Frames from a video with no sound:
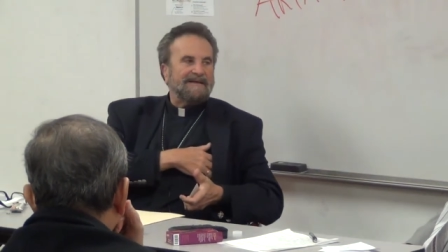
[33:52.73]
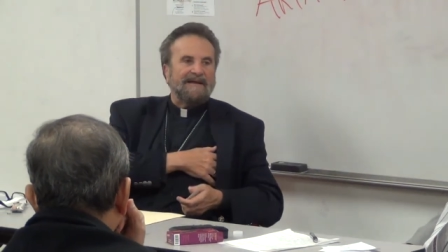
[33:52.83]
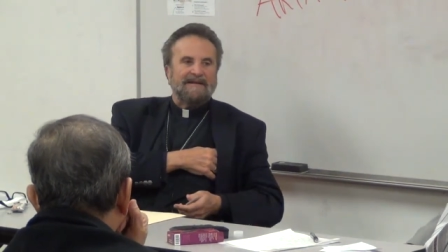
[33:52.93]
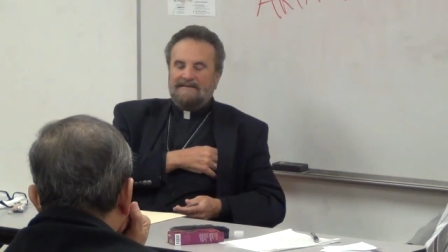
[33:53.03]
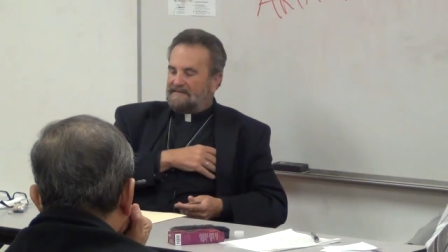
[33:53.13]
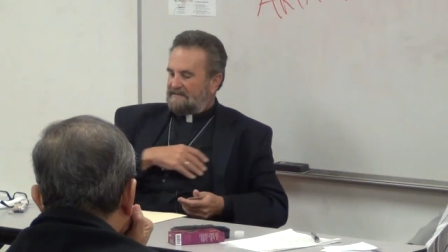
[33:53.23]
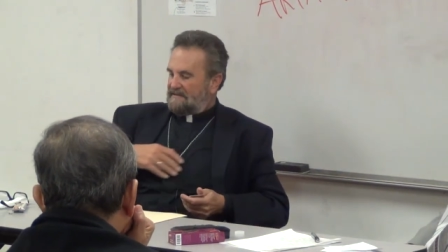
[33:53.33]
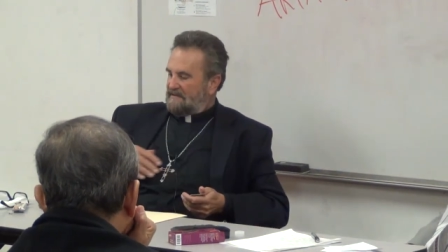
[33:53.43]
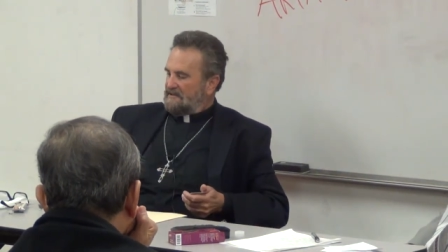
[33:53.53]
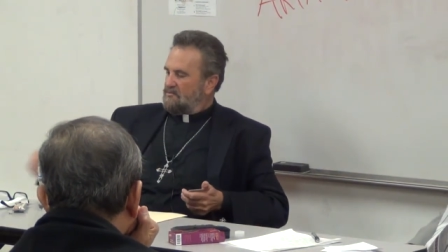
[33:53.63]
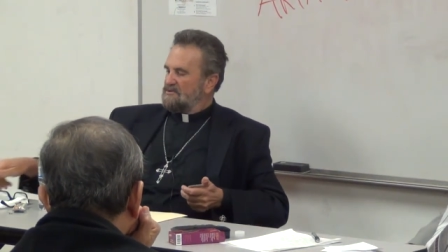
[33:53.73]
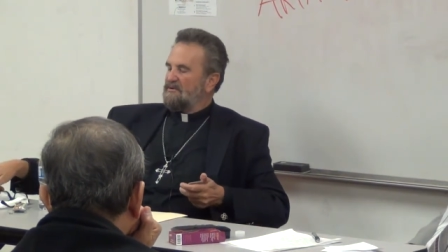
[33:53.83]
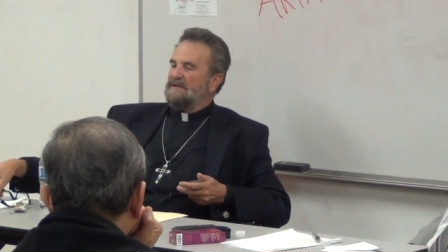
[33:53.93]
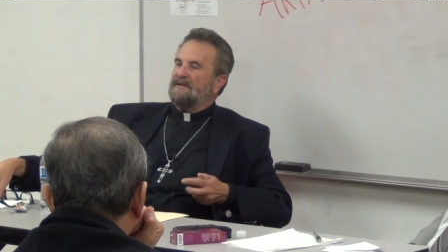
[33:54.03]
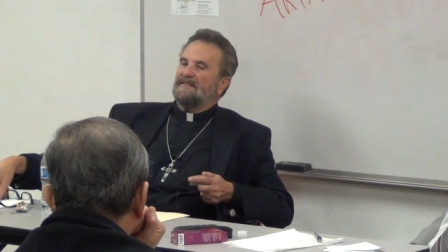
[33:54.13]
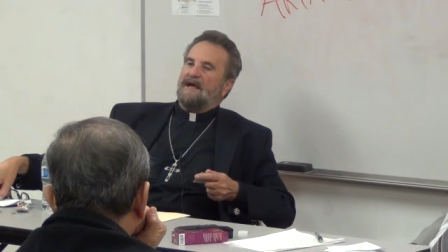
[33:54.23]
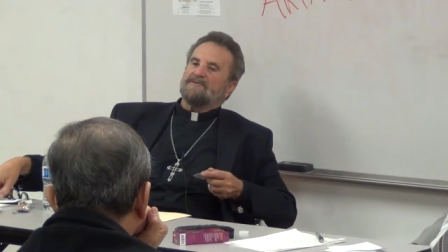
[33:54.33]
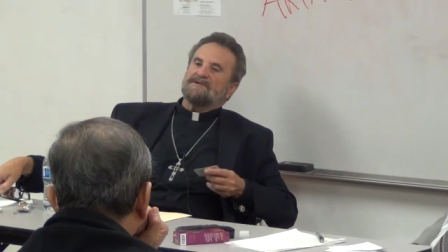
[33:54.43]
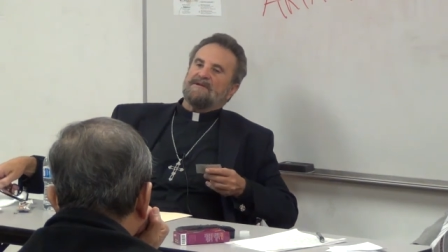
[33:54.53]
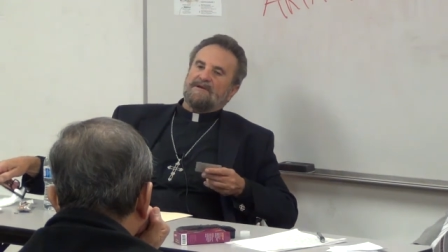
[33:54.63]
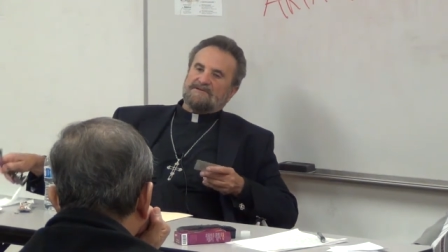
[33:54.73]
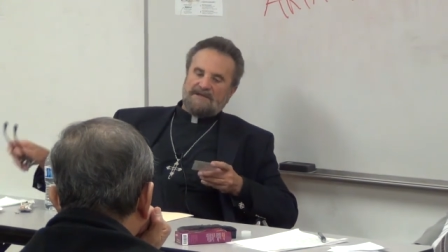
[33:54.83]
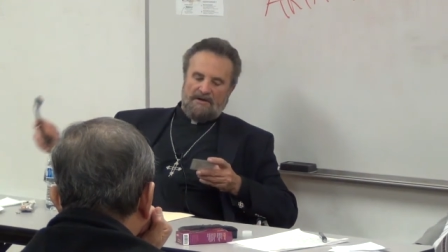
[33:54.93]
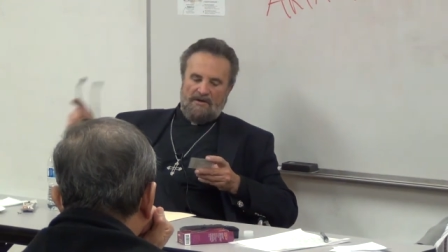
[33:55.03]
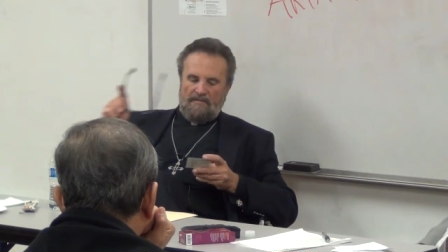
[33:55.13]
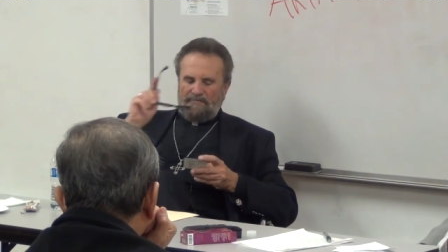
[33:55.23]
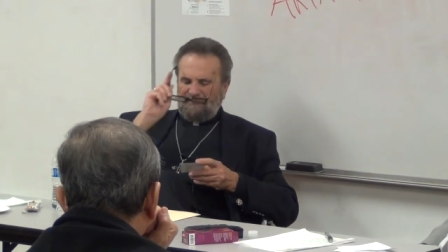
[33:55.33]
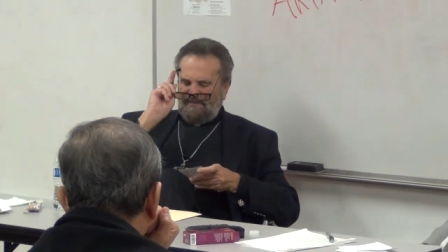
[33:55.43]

And this was written 1,000 years ago